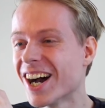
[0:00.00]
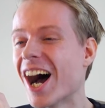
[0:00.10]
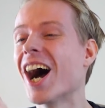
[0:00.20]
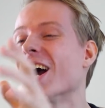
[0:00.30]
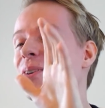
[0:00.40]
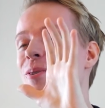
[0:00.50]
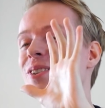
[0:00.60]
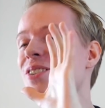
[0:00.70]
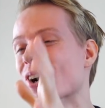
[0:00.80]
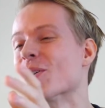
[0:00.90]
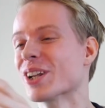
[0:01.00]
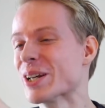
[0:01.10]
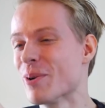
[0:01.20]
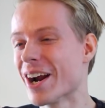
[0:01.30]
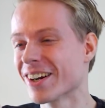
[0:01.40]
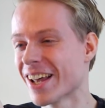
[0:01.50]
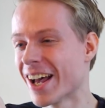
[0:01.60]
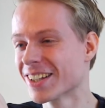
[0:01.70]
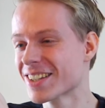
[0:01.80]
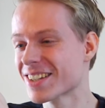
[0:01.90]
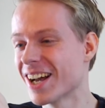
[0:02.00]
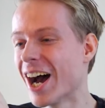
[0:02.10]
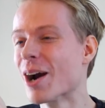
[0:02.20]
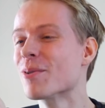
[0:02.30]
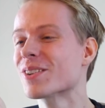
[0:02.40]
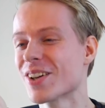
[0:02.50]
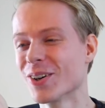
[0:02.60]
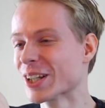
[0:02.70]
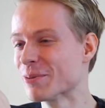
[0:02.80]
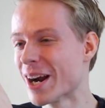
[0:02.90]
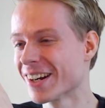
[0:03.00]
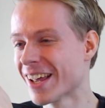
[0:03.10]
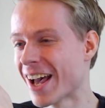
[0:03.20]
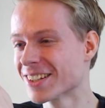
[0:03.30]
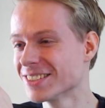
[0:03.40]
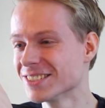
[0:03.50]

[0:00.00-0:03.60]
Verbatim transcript: I would totally wear that. I would totally wear that.